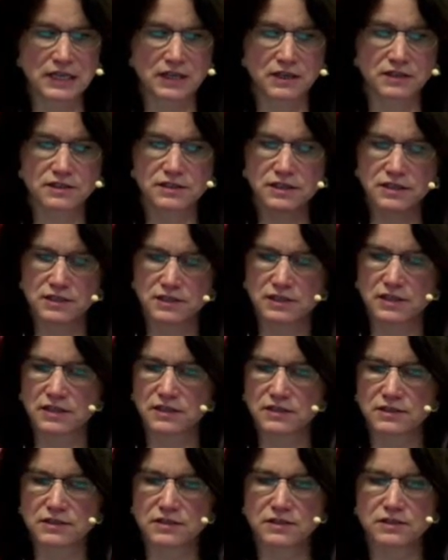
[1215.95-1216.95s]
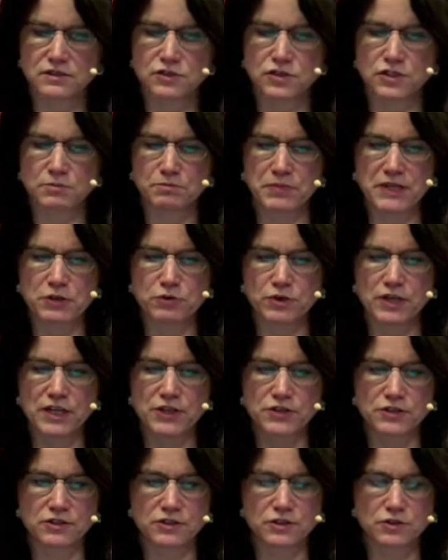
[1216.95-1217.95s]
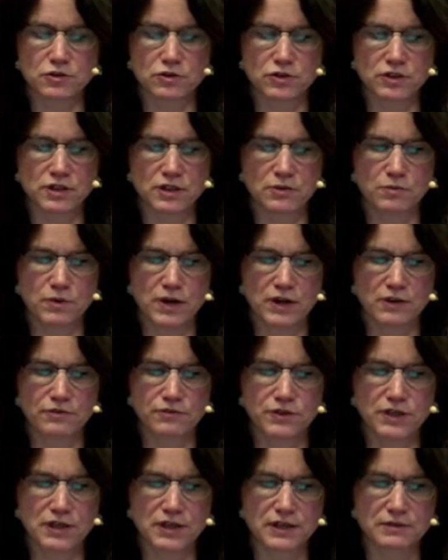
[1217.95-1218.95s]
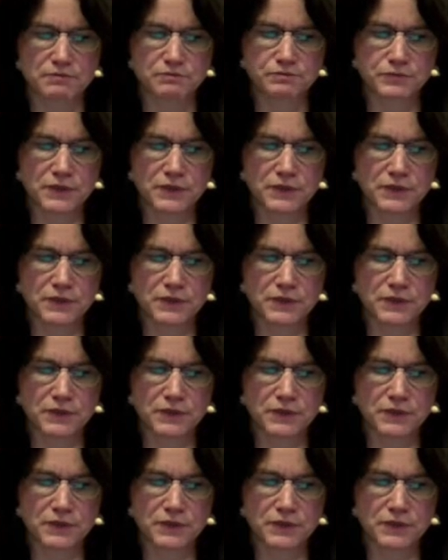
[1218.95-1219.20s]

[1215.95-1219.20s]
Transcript: Citizenship education is certainly one of the